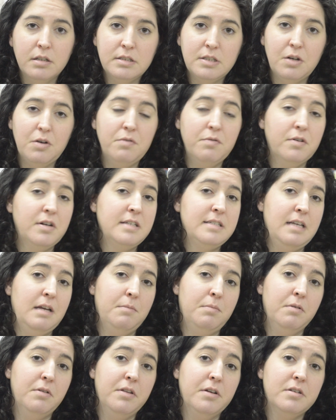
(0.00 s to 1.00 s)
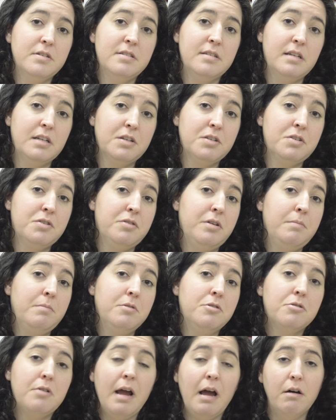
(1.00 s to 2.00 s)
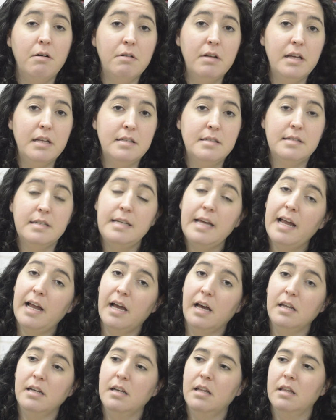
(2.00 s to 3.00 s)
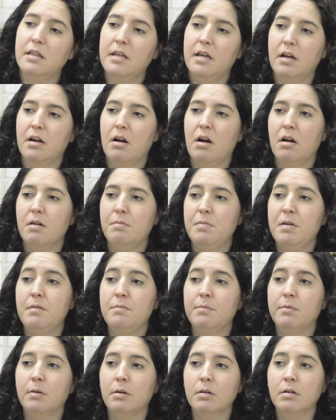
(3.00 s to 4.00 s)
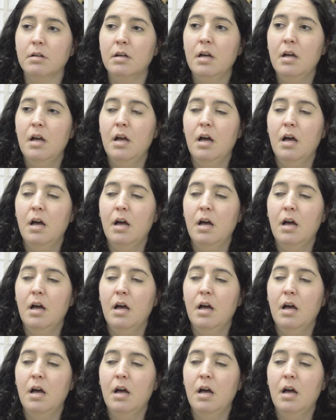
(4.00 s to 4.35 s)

So, for example, there's an extreme drought in Sudan. There are people